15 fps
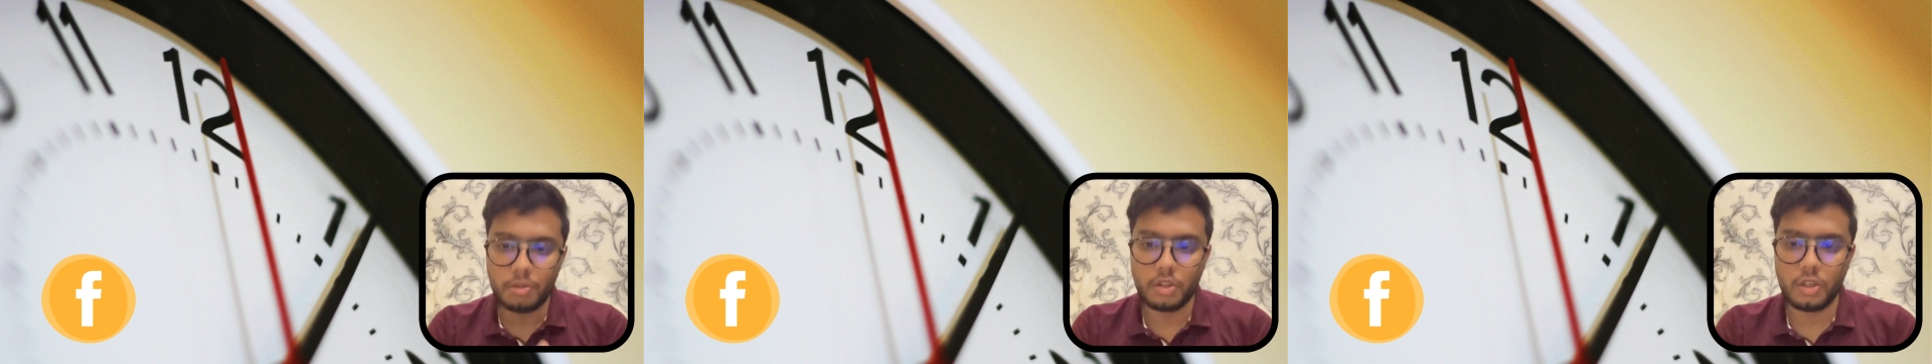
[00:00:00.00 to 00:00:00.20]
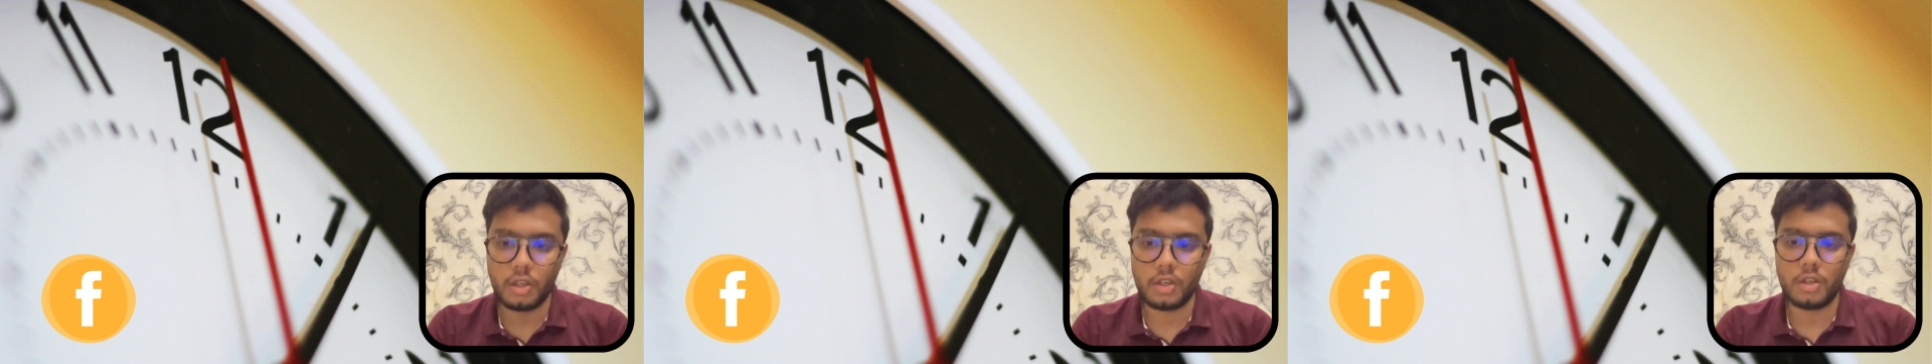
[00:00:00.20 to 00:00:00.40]

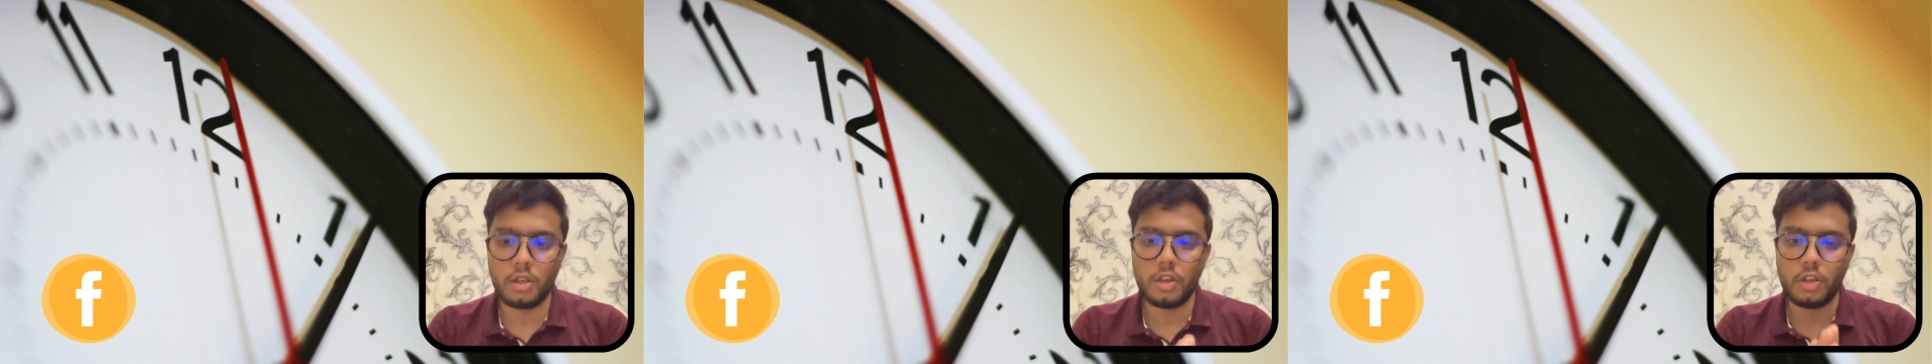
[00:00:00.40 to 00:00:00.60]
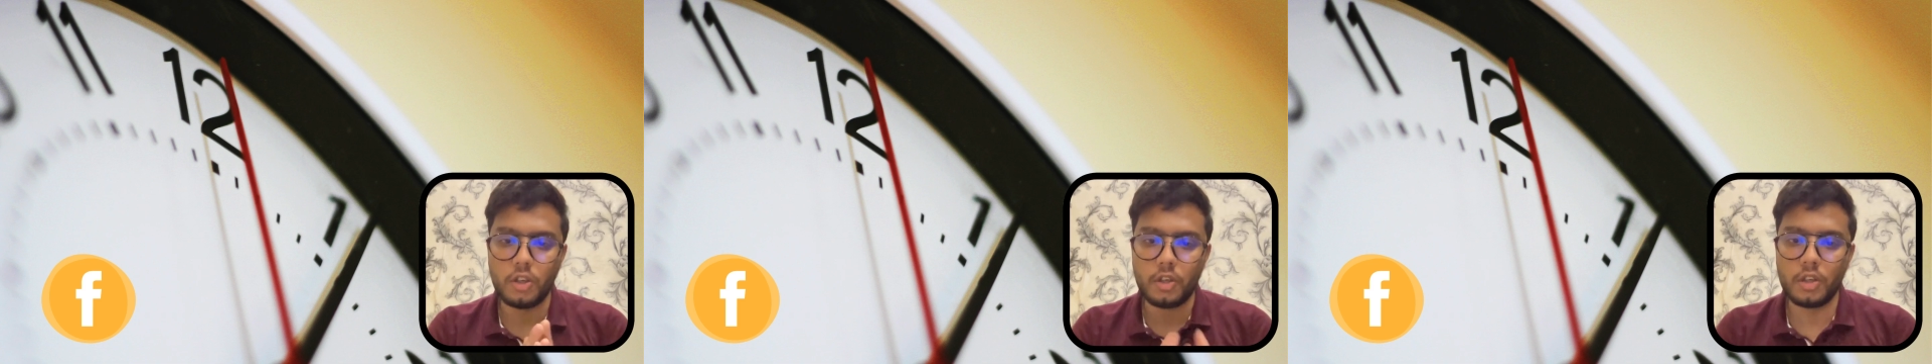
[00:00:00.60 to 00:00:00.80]
yet
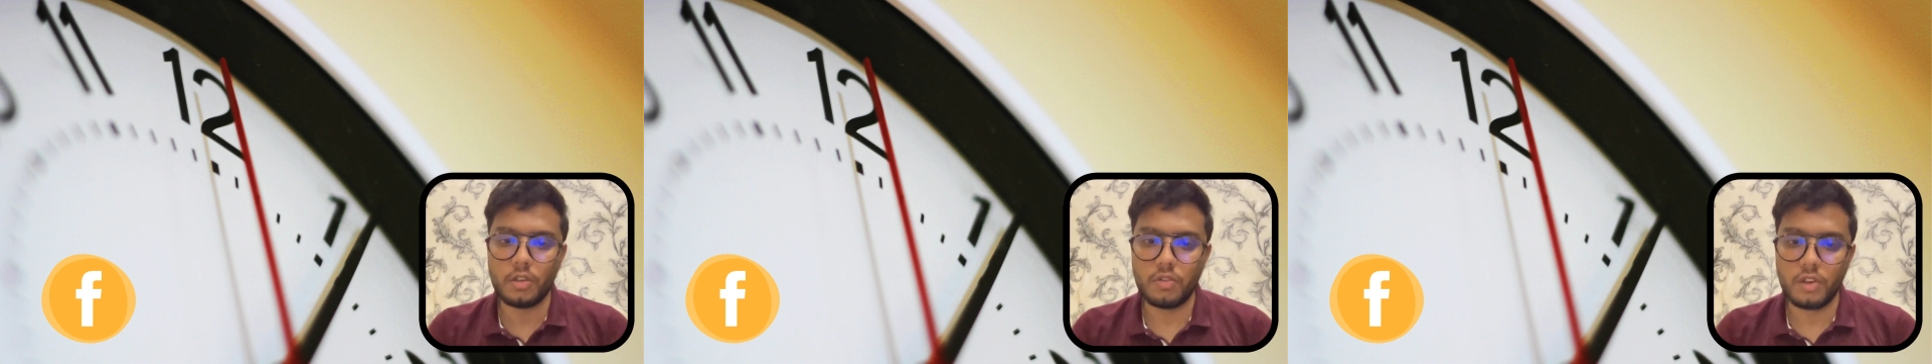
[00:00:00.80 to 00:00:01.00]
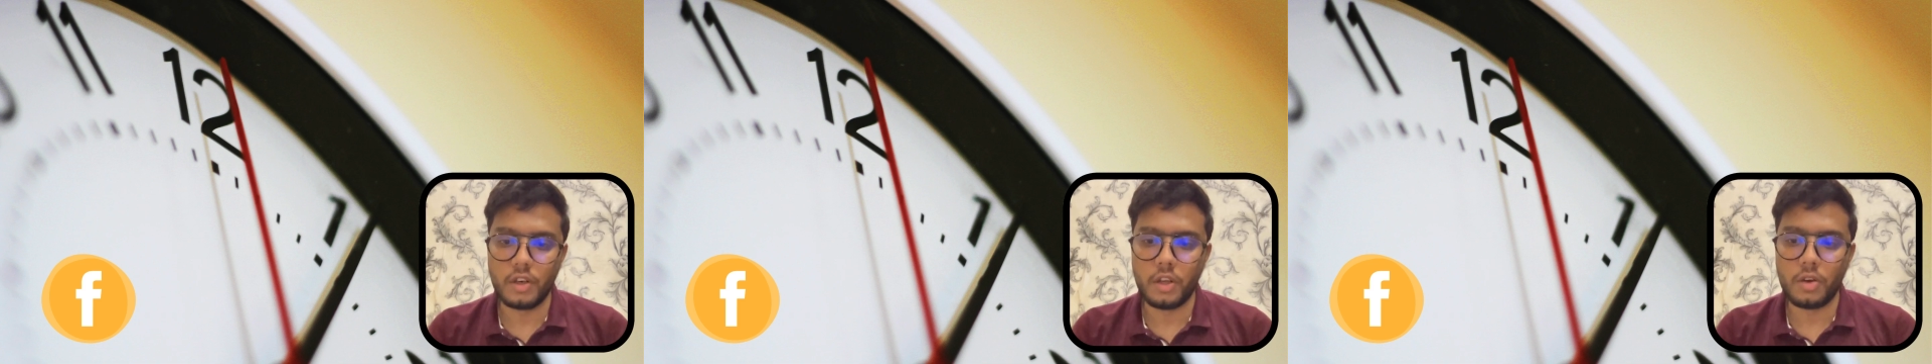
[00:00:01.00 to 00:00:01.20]
intuitive
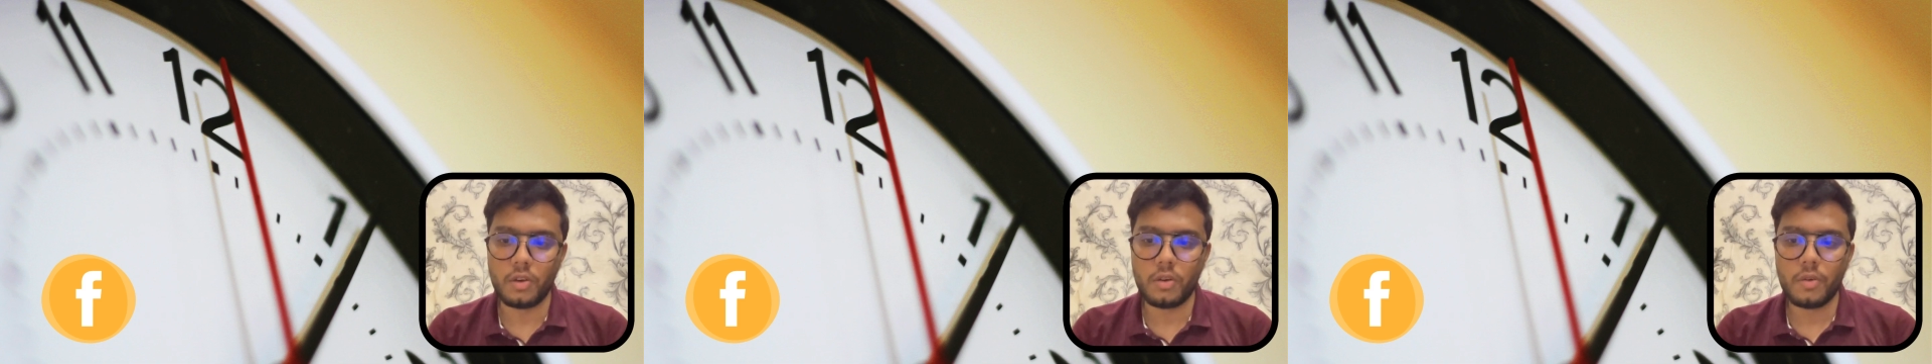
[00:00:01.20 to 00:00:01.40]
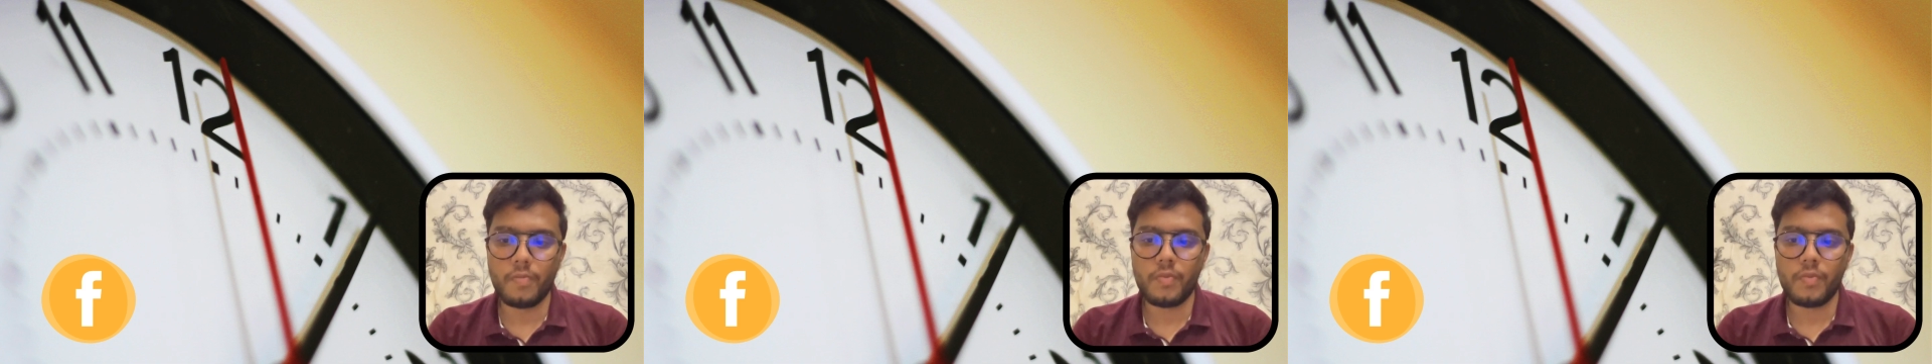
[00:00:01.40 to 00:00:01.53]
video